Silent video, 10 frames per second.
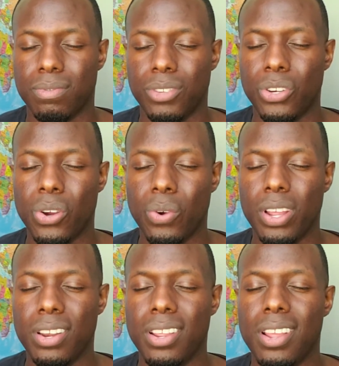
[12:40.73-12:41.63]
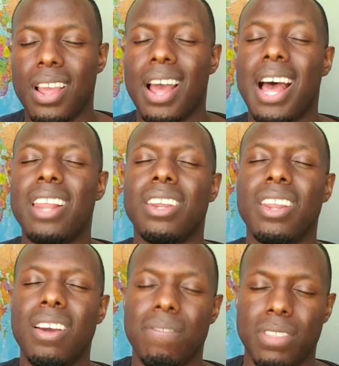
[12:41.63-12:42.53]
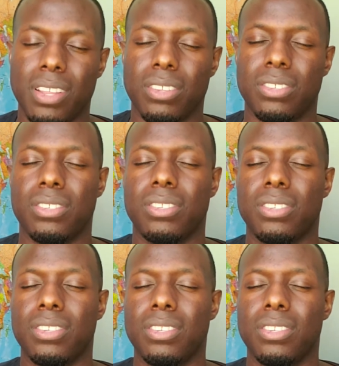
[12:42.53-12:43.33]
You know what? I love this.